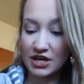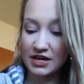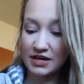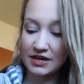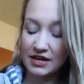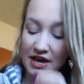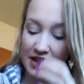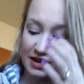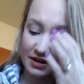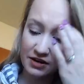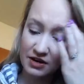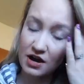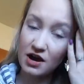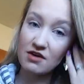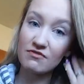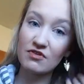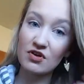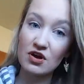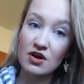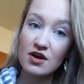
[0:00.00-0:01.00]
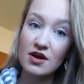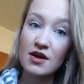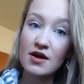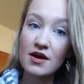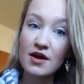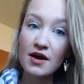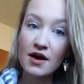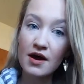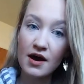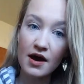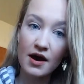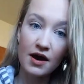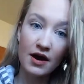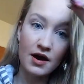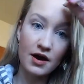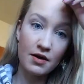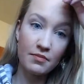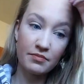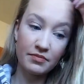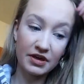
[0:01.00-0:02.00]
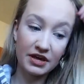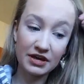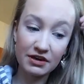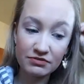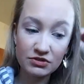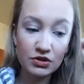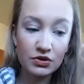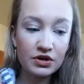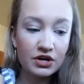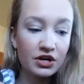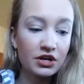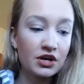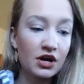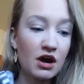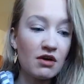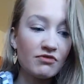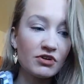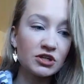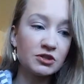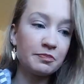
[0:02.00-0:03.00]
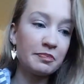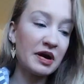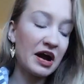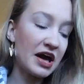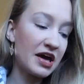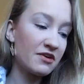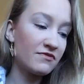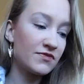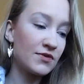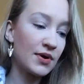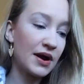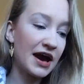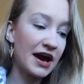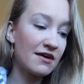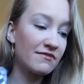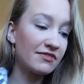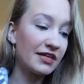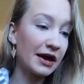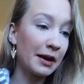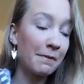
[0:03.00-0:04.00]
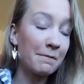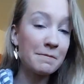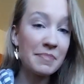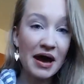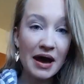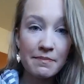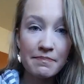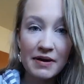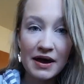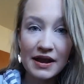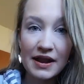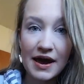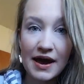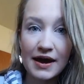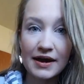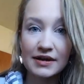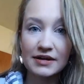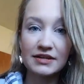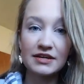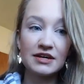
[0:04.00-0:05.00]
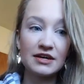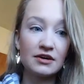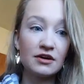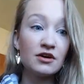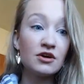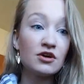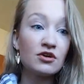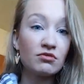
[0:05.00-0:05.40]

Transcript: It can cover, it gives you a good coverage, but if you have like bad acne,